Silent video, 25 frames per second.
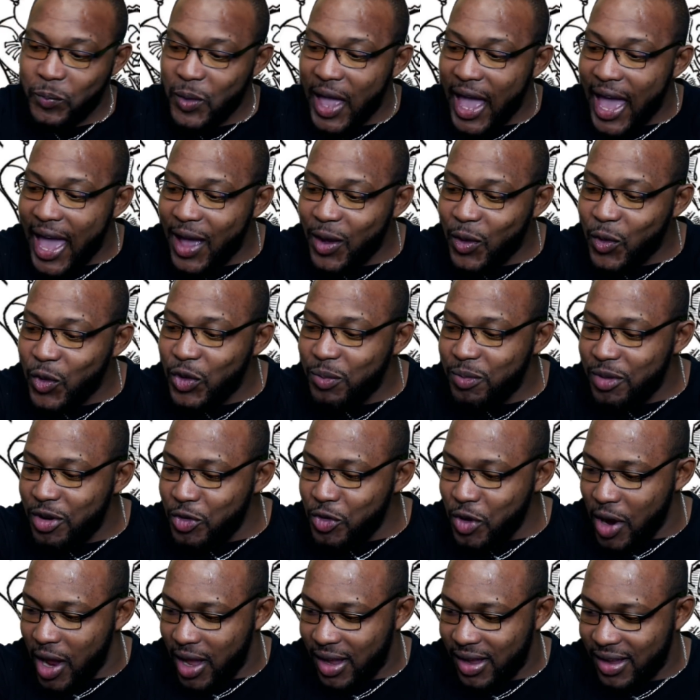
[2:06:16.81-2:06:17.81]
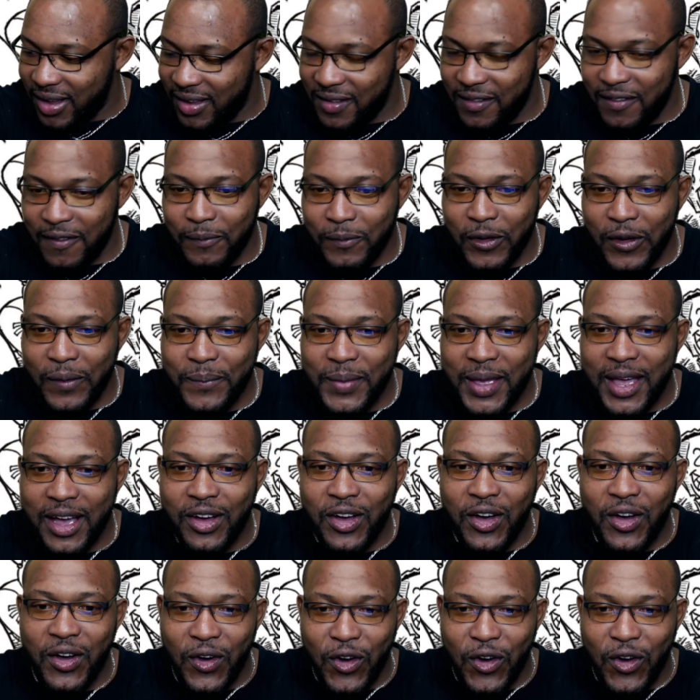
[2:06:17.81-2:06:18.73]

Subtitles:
I could be wrong. But me I go